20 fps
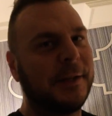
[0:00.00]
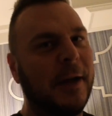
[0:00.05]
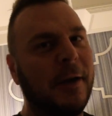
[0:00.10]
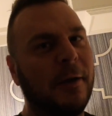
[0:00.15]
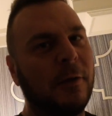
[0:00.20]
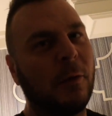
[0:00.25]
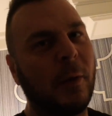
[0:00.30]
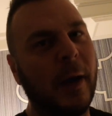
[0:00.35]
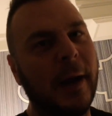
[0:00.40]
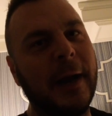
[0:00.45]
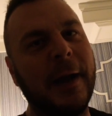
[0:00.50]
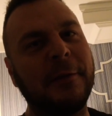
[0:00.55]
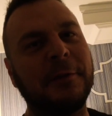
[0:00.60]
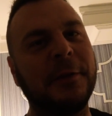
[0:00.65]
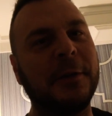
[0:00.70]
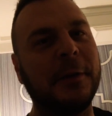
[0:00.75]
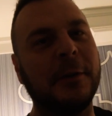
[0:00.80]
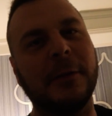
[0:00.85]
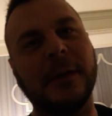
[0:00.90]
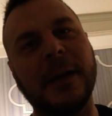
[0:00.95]
out right after
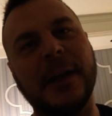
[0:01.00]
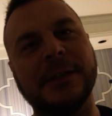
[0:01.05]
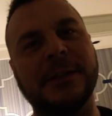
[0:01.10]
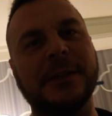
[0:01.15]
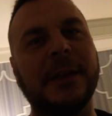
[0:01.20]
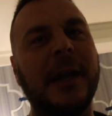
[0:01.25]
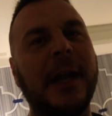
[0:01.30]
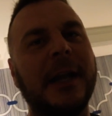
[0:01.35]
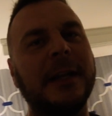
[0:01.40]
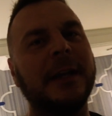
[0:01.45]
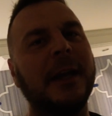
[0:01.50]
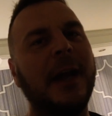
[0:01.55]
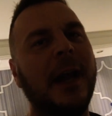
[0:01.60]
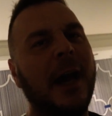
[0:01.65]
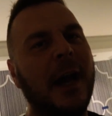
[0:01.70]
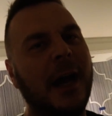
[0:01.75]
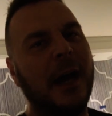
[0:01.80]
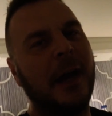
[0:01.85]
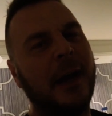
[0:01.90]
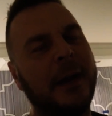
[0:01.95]
dinner last night.
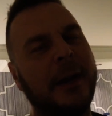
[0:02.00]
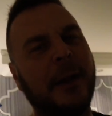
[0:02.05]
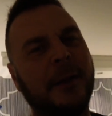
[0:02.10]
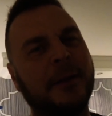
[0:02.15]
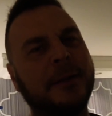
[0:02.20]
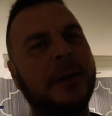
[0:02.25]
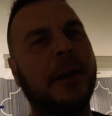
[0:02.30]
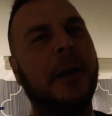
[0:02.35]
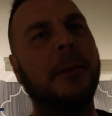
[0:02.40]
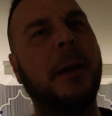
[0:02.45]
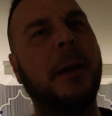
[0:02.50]
Yellowtail